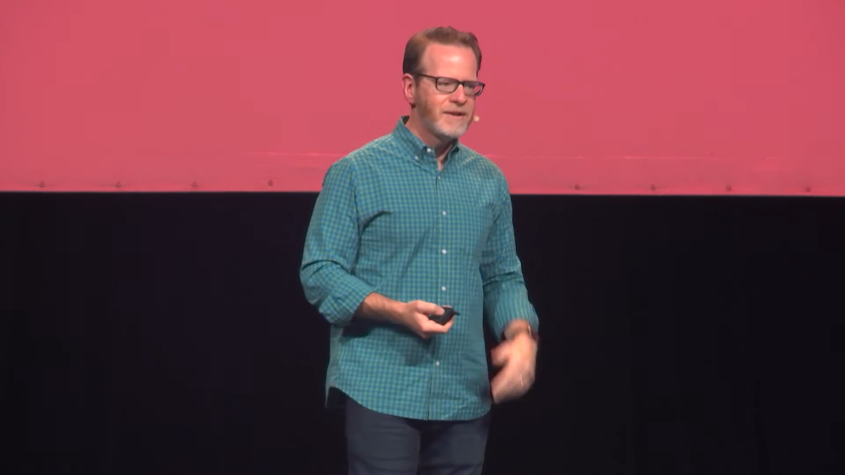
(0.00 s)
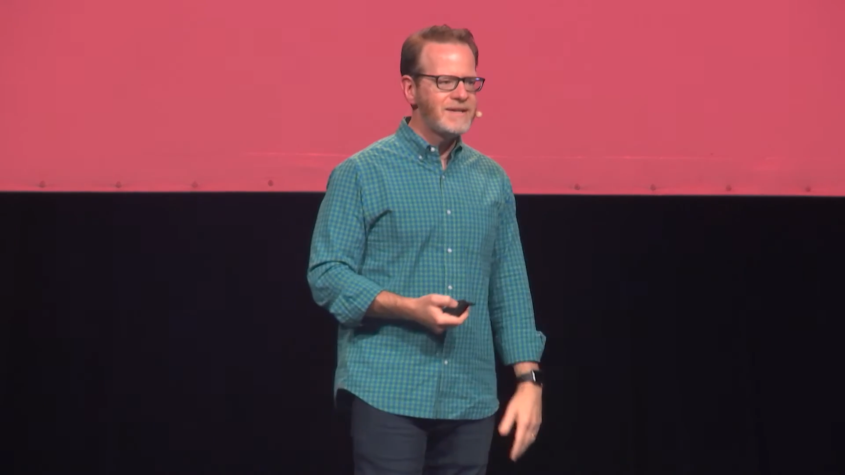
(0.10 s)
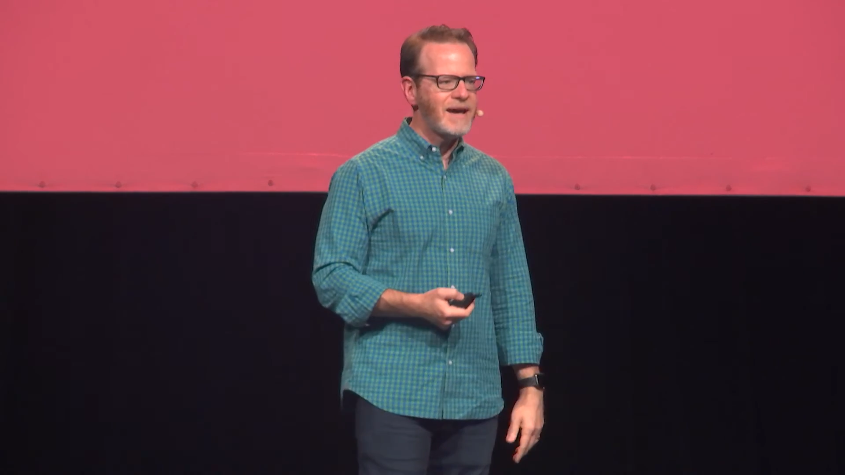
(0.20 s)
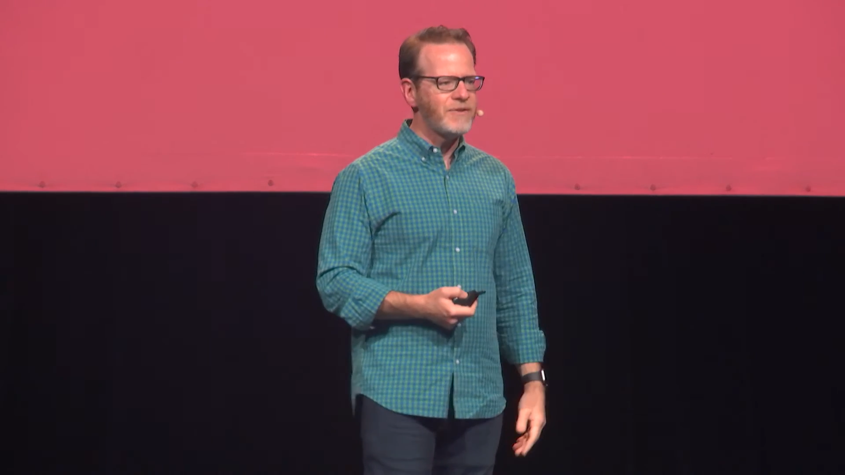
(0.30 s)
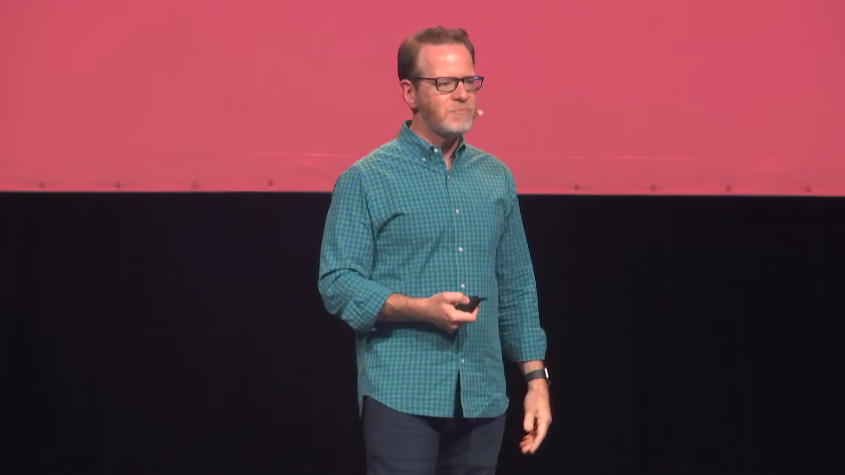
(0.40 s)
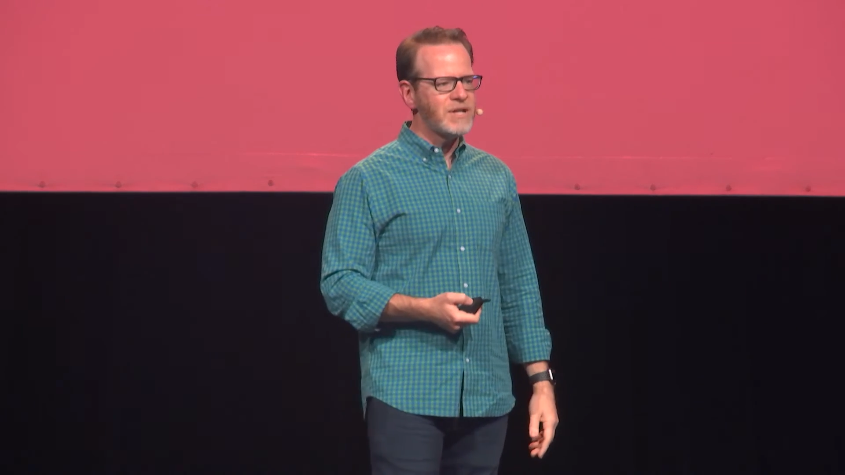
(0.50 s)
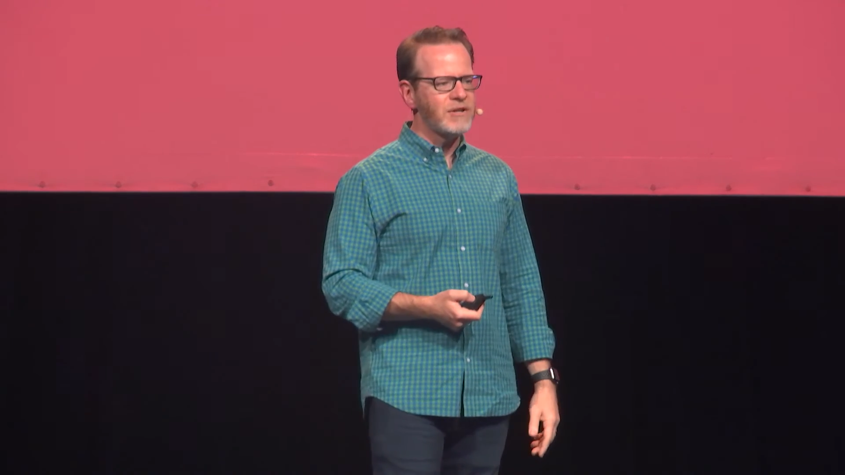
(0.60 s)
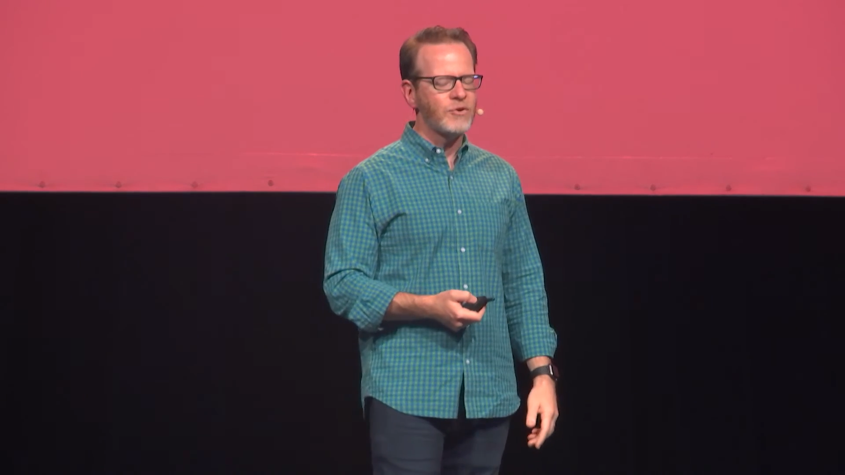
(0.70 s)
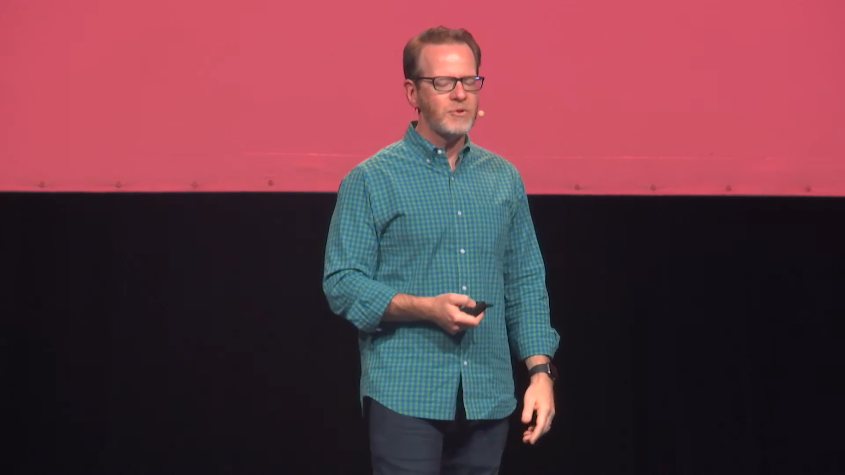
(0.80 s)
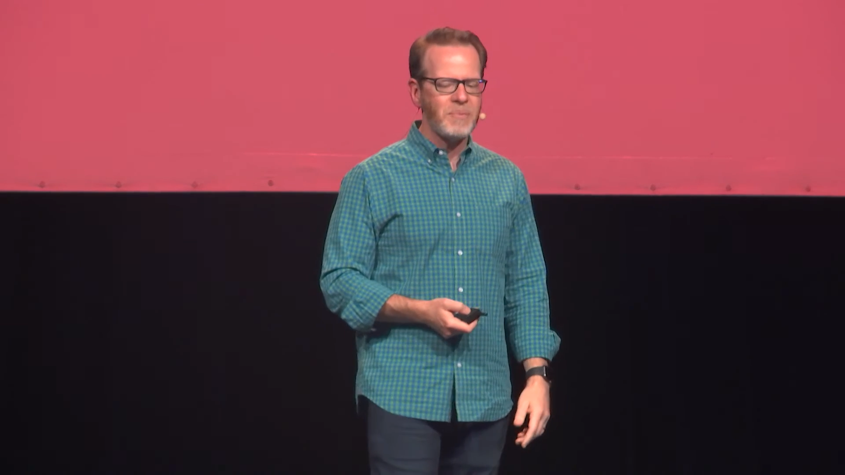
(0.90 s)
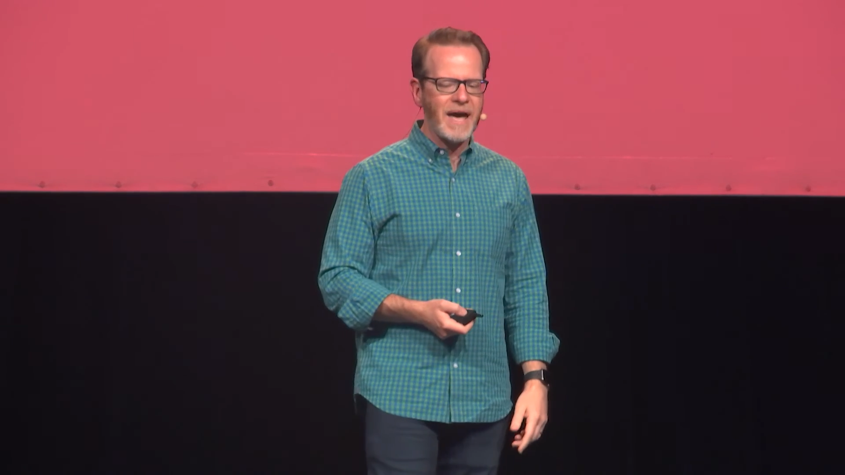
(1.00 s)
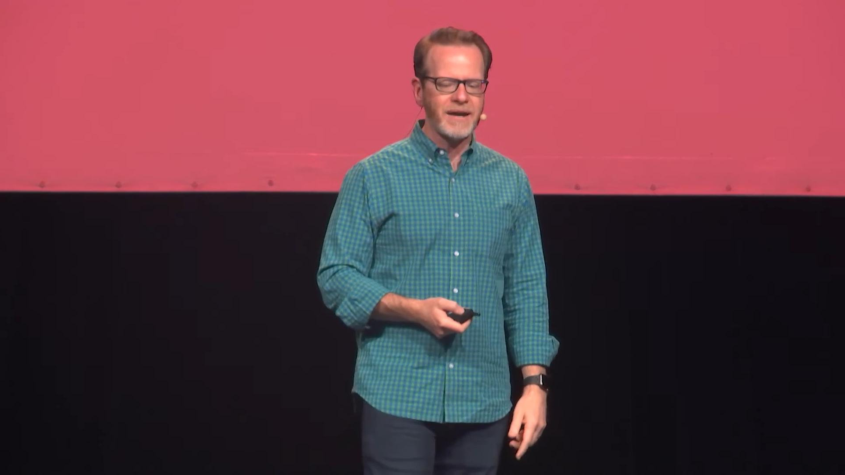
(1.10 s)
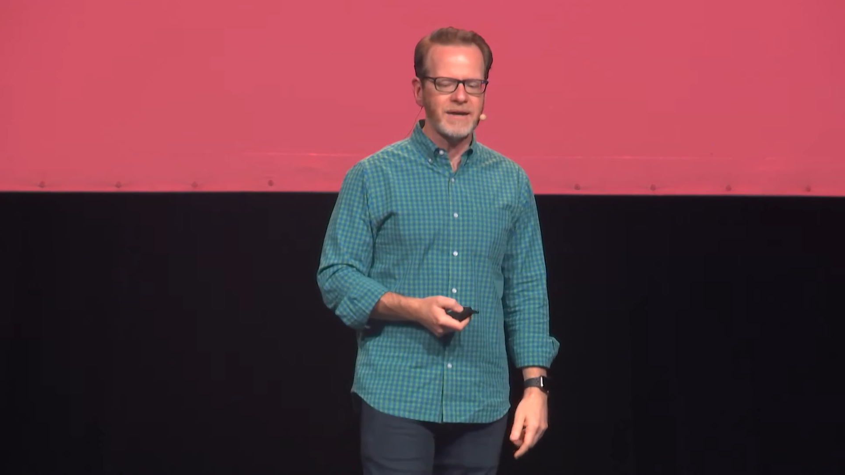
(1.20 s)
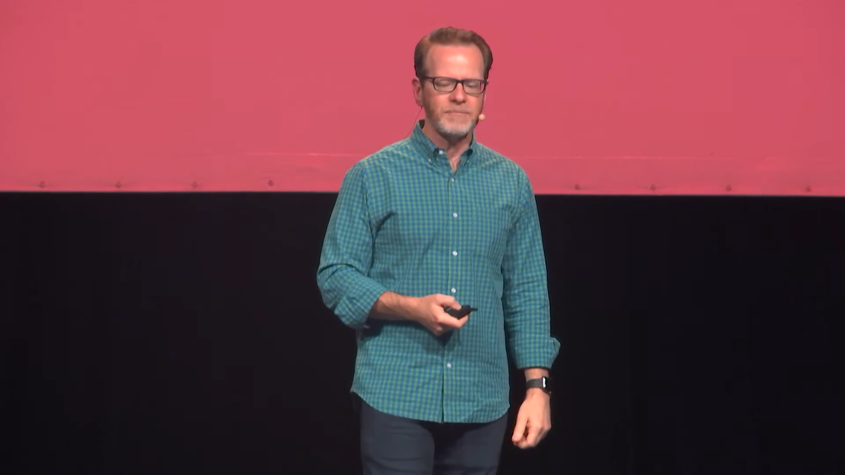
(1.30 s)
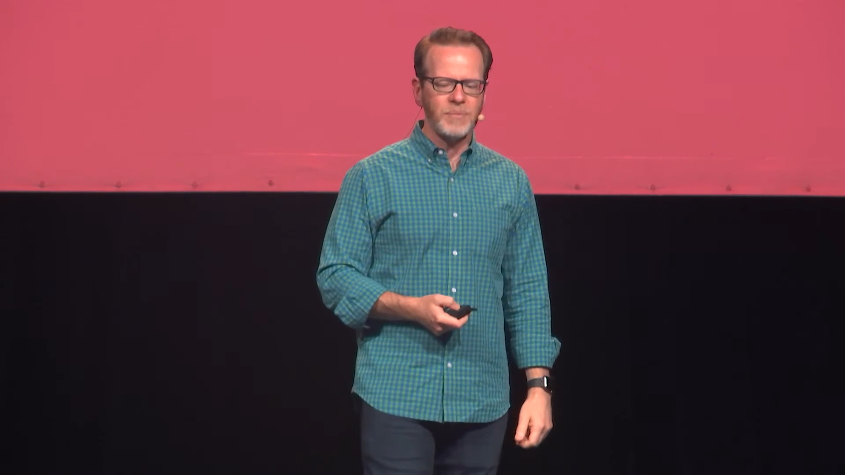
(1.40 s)
down the middle or the
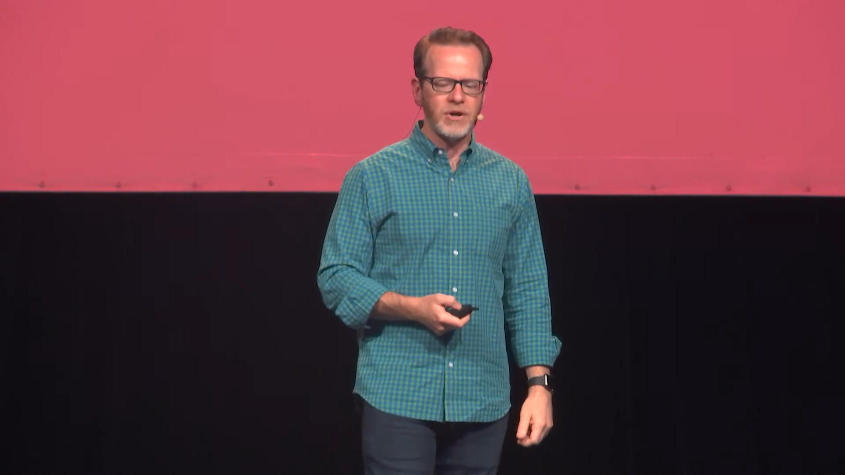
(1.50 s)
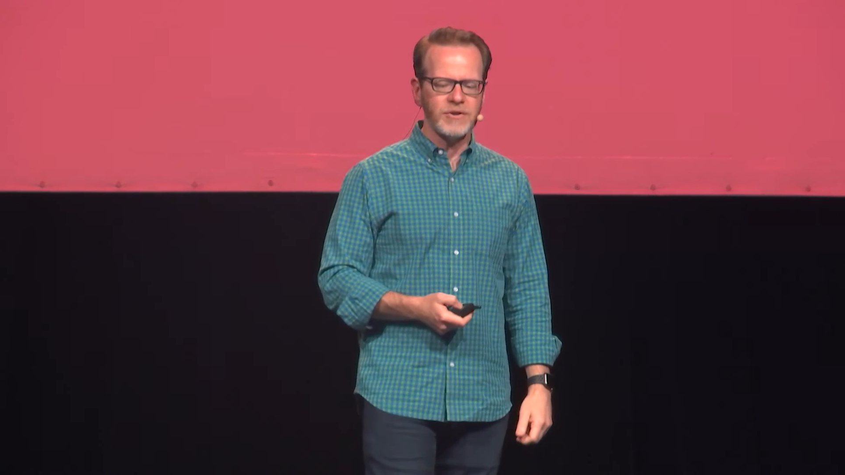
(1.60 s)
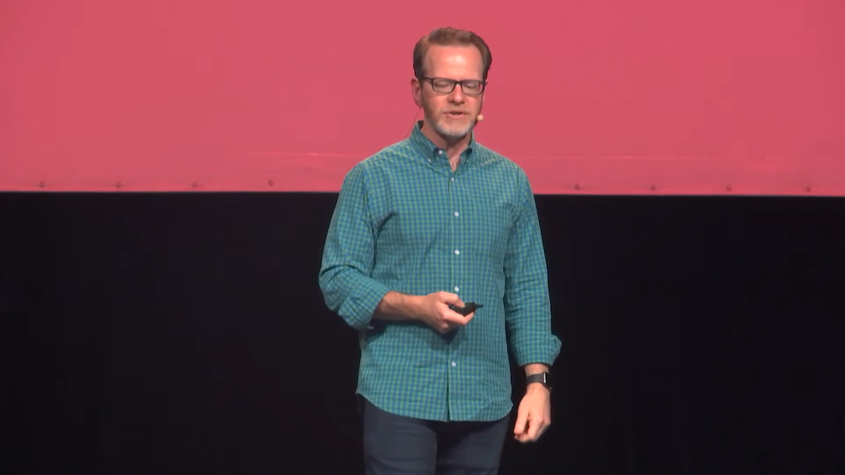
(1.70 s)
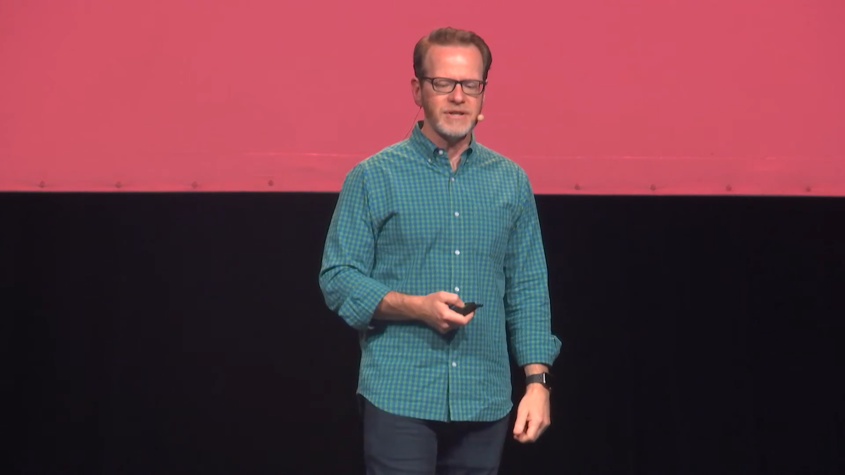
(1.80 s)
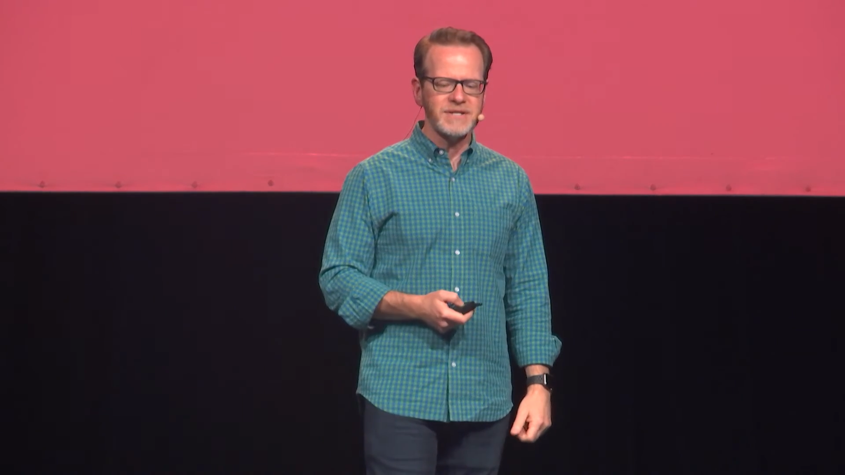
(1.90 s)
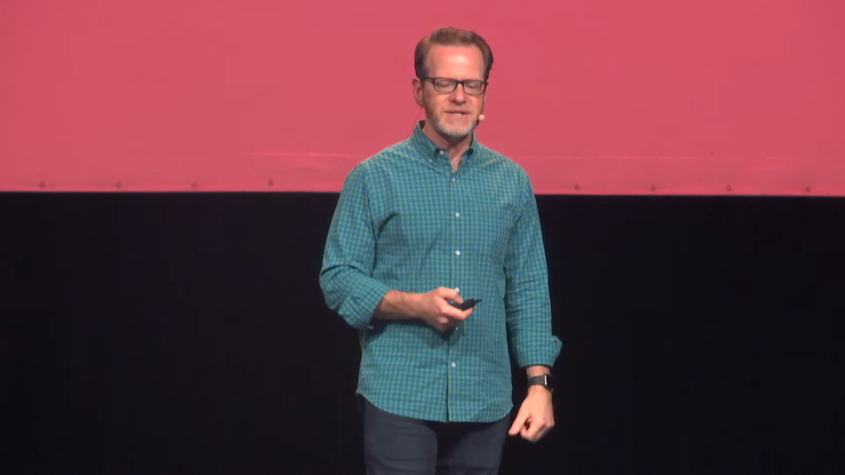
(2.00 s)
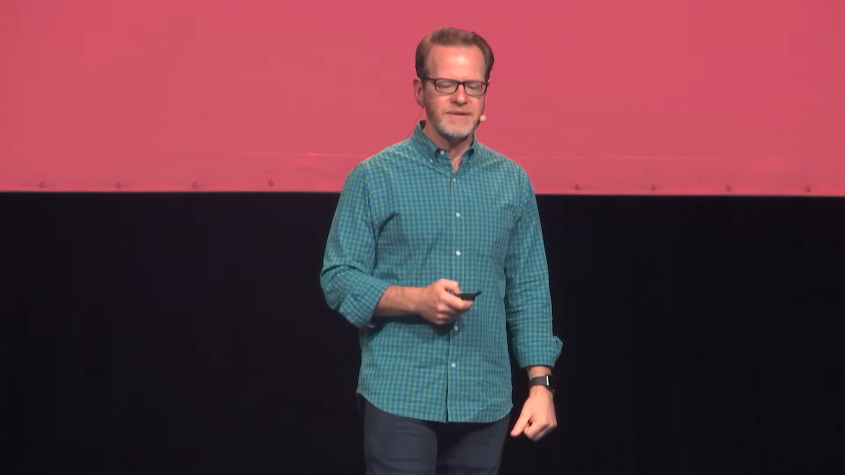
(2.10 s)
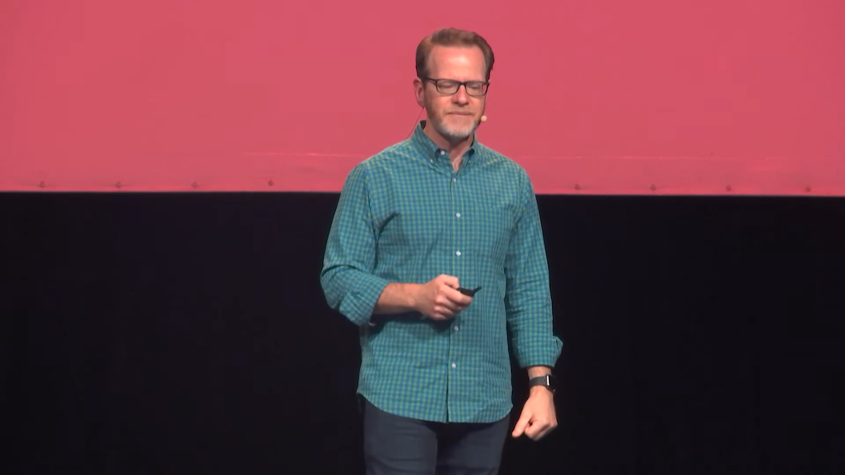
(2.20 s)
back part of the list.